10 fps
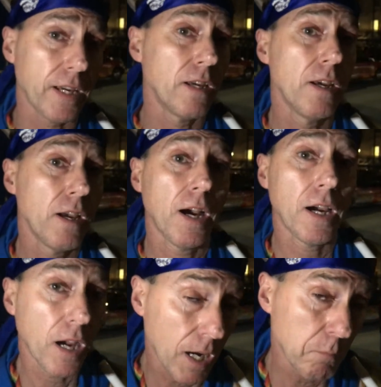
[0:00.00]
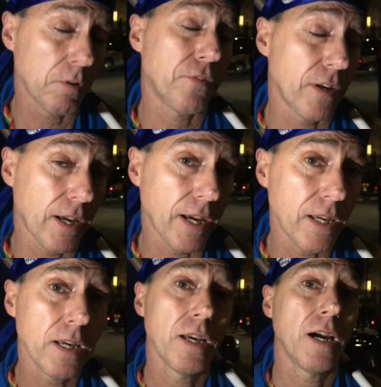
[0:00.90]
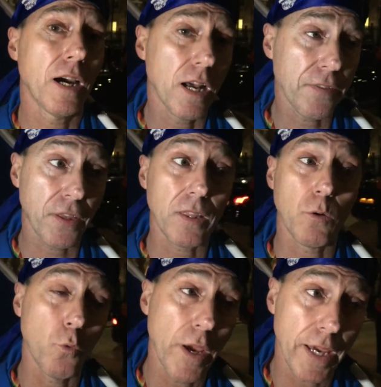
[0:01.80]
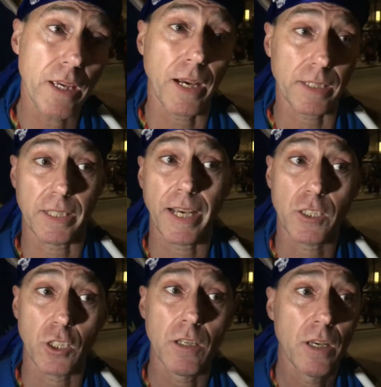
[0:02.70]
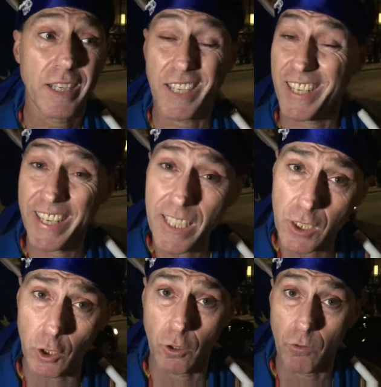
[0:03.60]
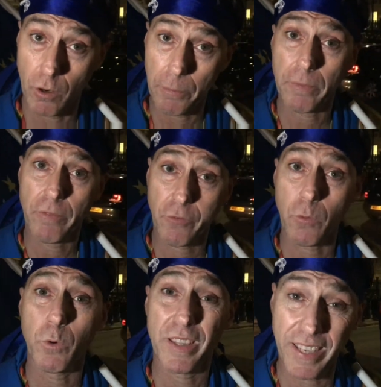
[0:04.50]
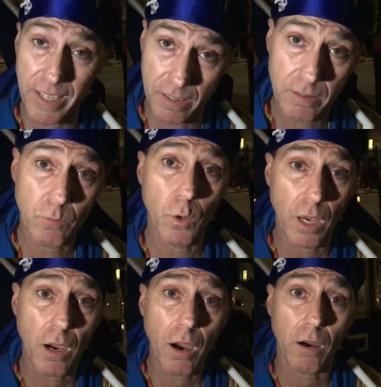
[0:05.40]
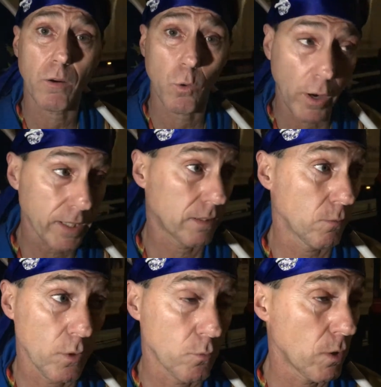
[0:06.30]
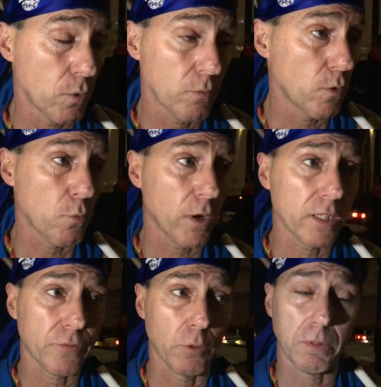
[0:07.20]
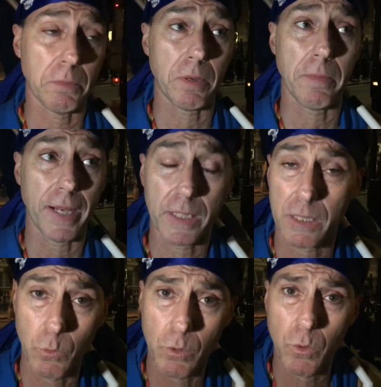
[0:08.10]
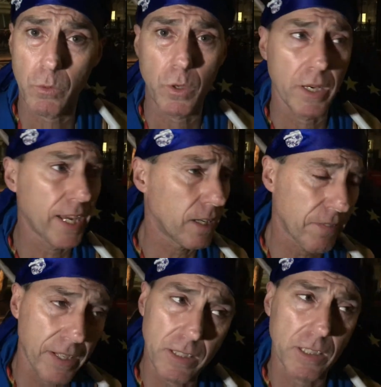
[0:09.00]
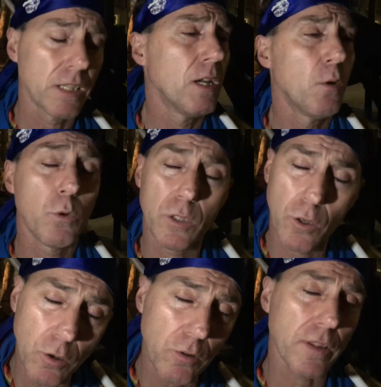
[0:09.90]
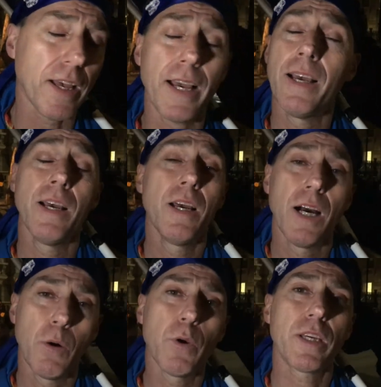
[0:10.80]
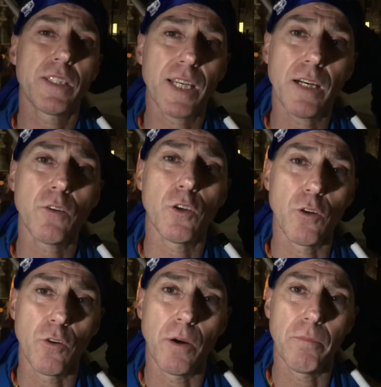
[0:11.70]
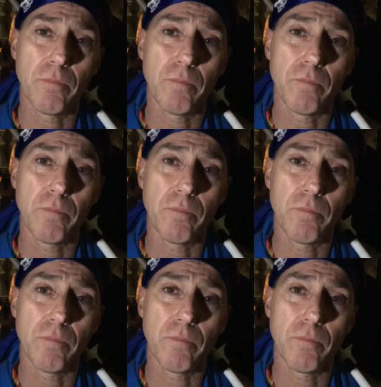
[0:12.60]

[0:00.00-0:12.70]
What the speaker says: And I'm not full of hate, and I think that we, as a nation, can lead Europe from within. We are great, we're wonderful diplomats, we're innovators, we do all of that, and we can tell Europe